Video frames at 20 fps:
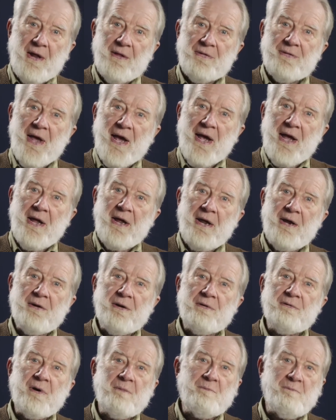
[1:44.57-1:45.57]
They
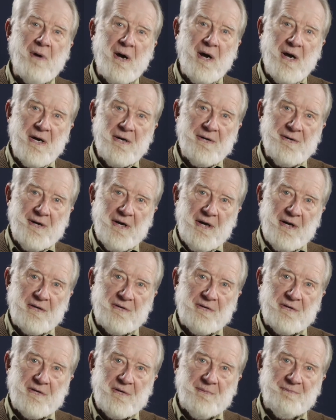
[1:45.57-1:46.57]
remind
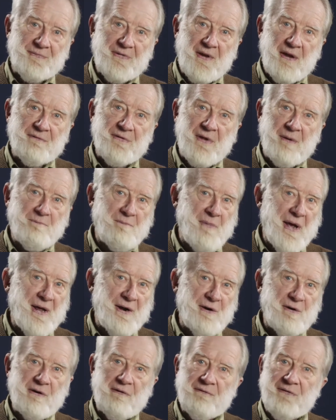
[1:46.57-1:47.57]
us of the
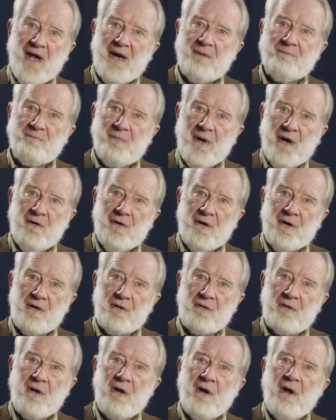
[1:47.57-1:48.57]
manner of that
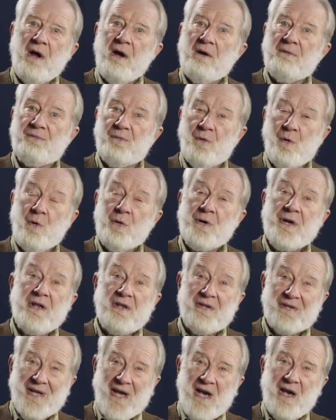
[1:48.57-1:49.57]
burial
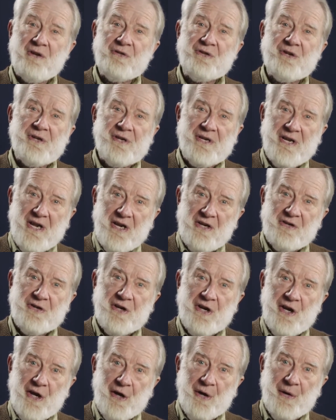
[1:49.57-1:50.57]
40,000 years
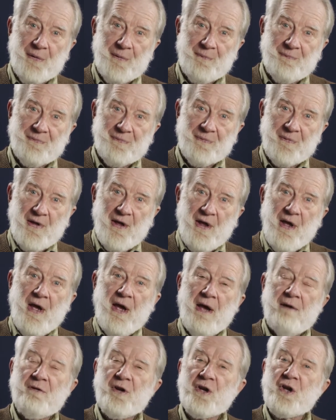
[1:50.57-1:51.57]
ago.
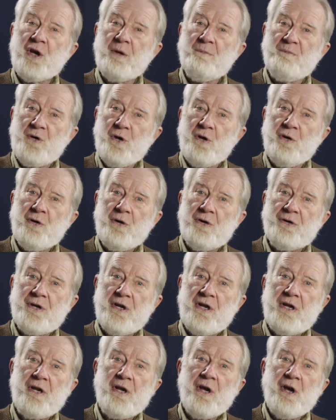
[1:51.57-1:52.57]
The
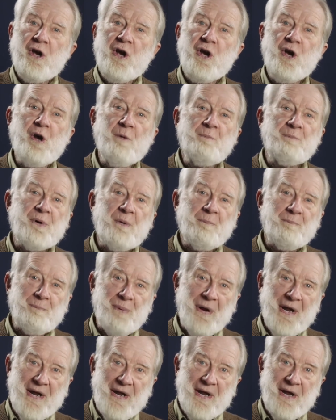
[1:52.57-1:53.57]
community who
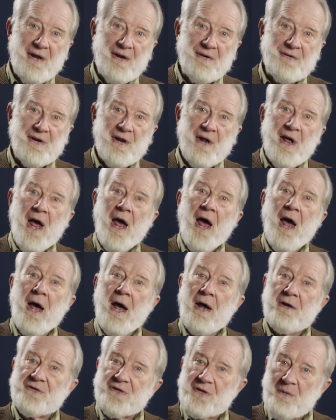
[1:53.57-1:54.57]
prepared
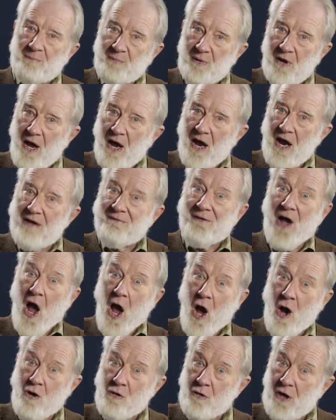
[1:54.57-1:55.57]
a supply of
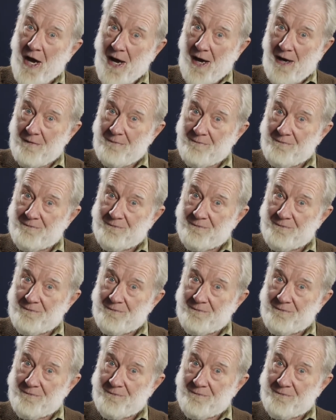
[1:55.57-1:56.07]
ochre,